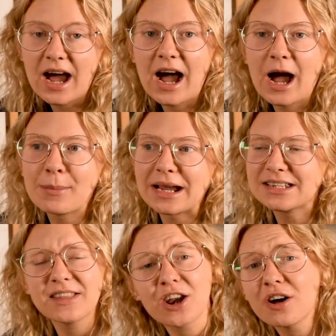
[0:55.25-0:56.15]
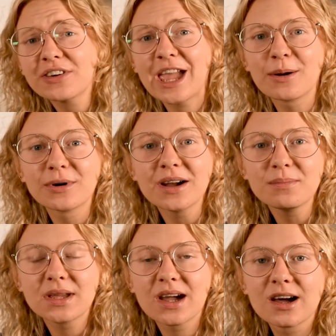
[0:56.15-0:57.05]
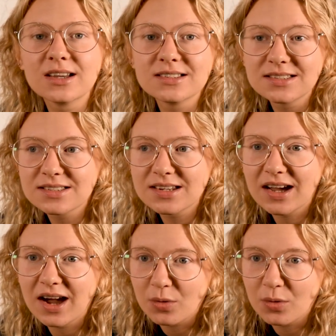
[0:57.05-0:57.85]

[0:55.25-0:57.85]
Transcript: Um, I did that off camera because